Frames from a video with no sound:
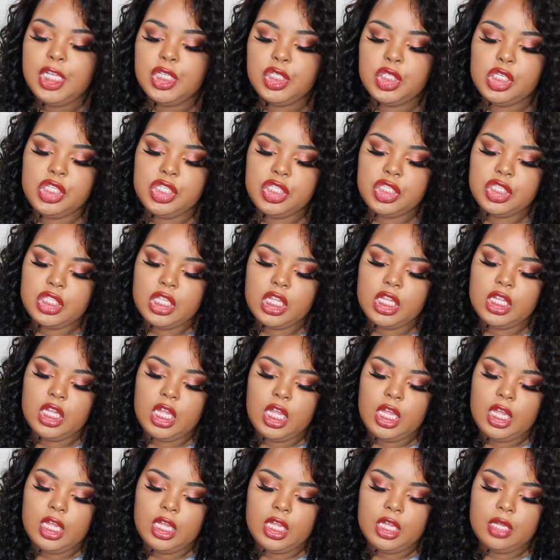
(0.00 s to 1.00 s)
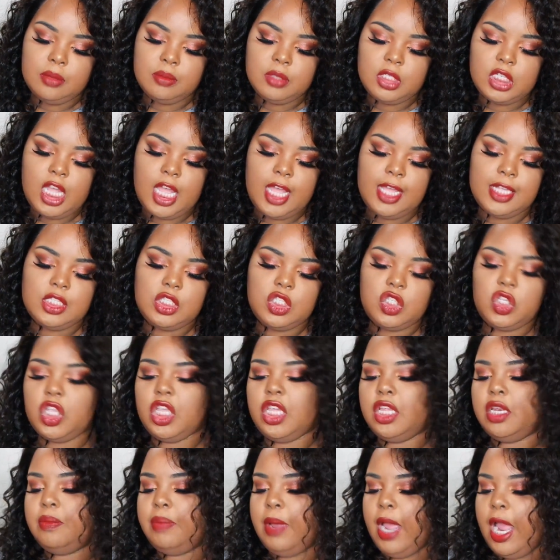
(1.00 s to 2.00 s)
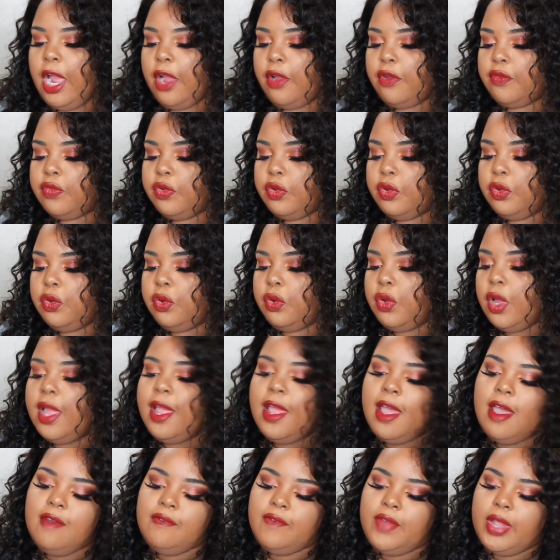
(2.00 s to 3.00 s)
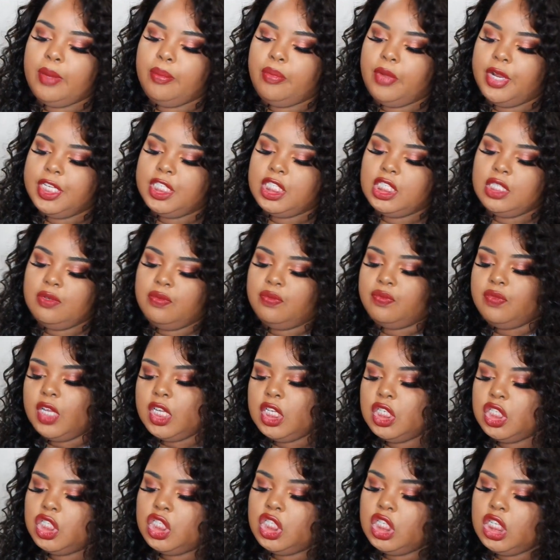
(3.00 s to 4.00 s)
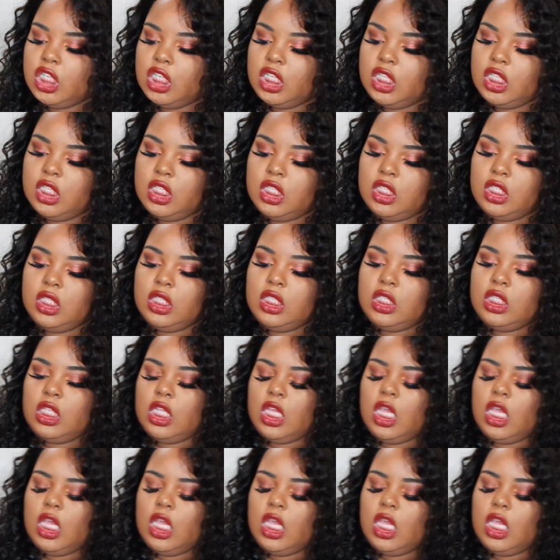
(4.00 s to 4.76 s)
She's um, she has 10 powerful vibration functions.